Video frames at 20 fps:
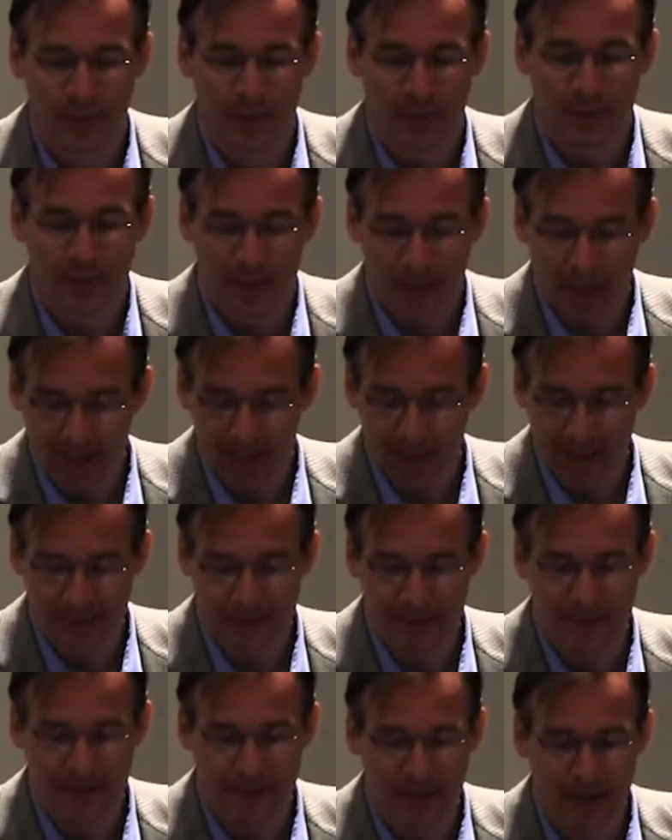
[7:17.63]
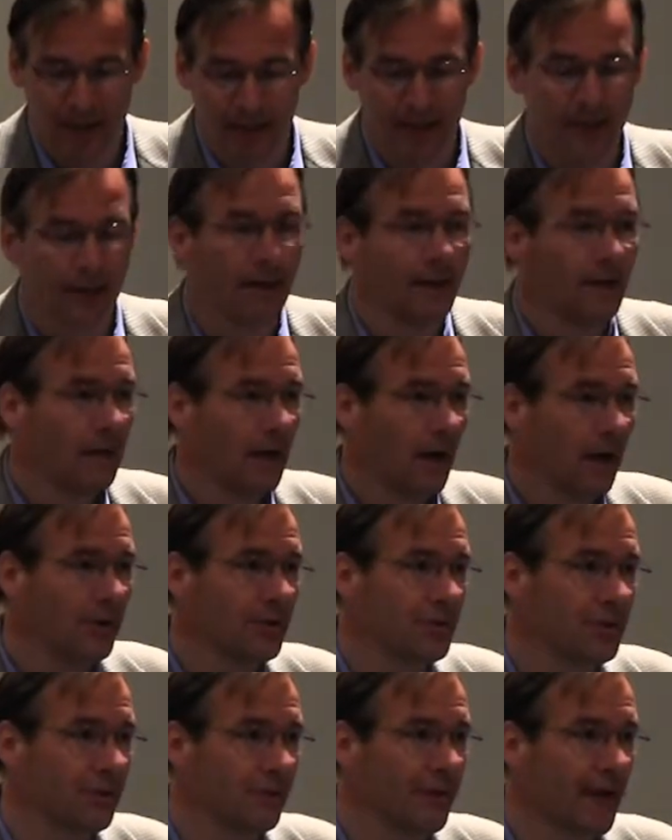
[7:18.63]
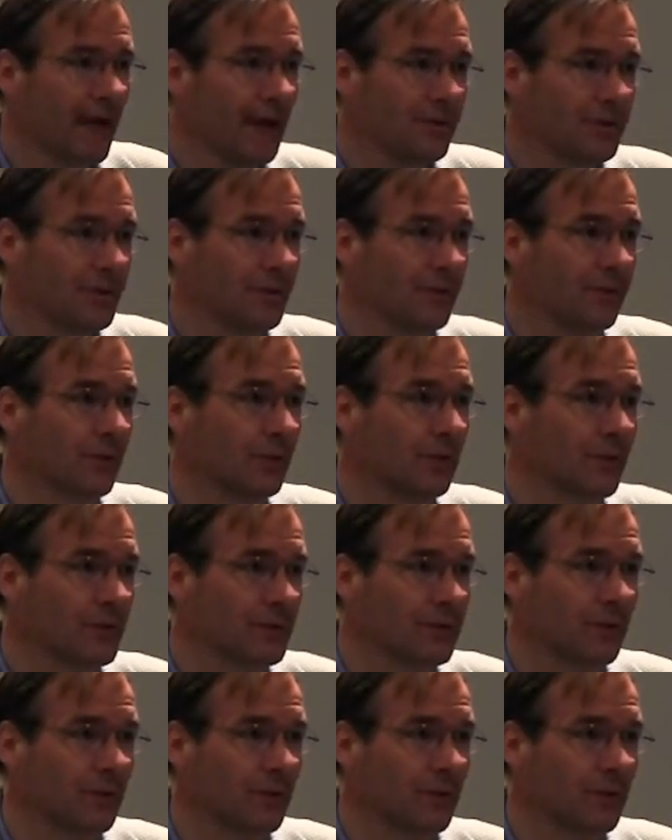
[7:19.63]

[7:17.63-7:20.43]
but not necessarily hundreds of thousands of cores.